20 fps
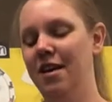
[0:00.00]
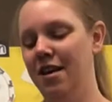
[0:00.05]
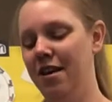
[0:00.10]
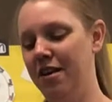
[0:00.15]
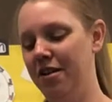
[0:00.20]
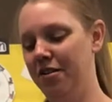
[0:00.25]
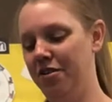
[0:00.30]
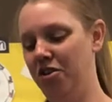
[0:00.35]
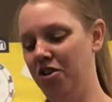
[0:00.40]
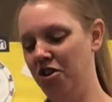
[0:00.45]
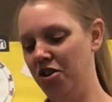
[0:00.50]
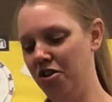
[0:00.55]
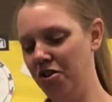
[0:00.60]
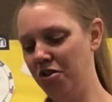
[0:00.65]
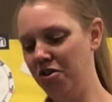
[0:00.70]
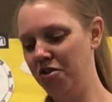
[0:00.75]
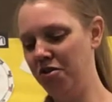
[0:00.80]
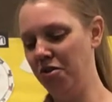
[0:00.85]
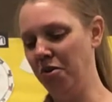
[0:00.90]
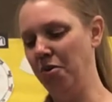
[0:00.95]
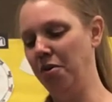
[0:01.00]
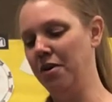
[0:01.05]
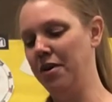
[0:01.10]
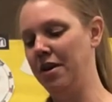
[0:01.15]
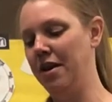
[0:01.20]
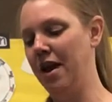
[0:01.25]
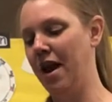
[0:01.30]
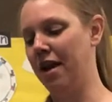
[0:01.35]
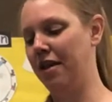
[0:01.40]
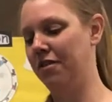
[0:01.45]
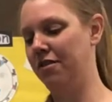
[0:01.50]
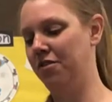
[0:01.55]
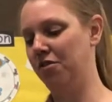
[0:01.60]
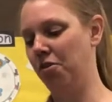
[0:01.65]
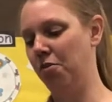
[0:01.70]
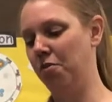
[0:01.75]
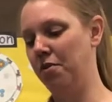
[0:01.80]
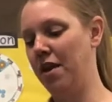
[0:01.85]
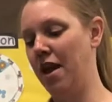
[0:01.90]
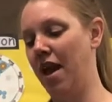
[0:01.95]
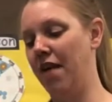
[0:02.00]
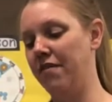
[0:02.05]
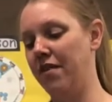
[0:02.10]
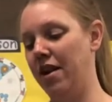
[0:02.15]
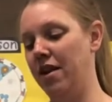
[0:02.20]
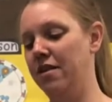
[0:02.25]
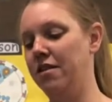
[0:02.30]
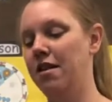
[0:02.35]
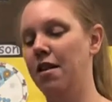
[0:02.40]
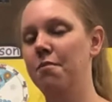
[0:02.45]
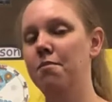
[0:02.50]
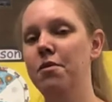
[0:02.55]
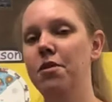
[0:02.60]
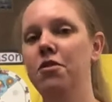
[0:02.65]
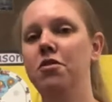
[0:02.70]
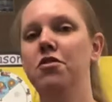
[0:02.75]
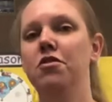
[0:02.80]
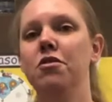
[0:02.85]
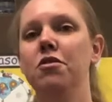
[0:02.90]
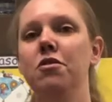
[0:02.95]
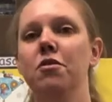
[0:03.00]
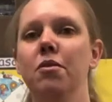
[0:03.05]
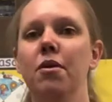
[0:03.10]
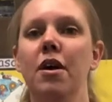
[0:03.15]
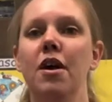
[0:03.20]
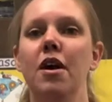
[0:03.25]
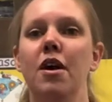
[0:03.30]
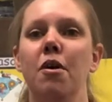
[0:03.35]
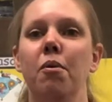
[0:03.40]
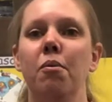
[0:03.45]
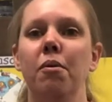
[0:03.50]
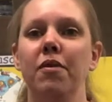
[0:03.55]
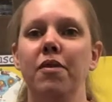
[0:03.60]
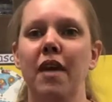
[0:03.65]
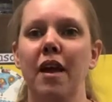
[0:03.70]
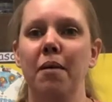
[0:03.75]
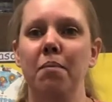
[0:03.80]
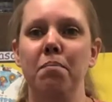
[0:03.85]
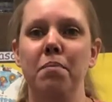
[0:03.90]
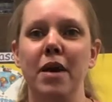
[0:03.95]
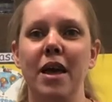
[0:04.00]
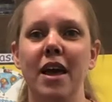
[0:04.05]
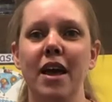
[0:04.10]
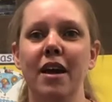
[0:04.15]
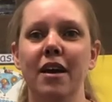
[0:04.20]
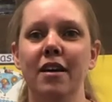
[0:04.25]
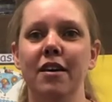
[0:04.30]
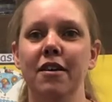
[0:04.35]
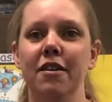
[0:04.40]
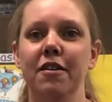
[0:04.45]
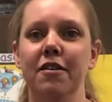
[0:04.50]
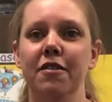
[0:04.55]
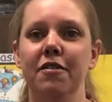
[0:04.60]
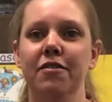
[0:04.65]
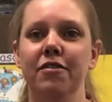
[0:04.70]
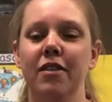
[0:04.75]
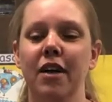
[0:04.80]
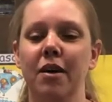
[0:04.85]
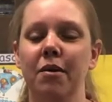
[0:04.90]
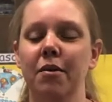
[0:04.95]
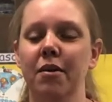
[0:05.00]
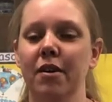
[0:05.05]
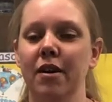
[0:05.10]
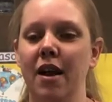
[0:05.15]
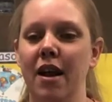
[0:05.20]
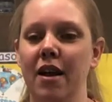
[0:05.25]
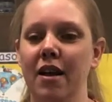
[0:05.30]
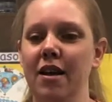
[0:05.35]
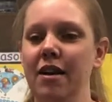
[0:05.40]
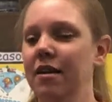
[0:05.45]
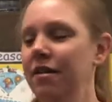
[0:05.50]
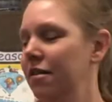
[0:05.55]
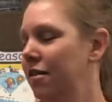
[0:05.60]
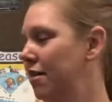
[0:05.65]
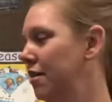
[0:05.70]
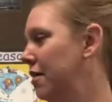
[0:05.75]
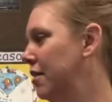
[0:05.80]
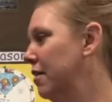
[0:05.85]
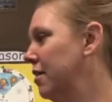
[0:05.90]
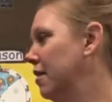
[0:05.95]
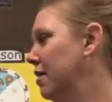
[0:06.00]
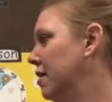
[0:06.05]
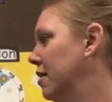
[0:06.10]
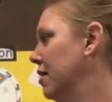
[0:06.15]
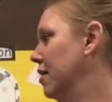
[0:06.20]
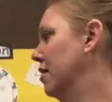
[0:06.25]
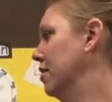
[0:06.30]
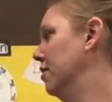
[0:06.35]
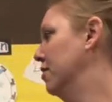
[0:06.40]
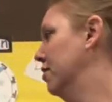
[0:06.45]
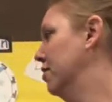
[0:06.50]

2, yes. So we have a number 2 with a pink flower on it. So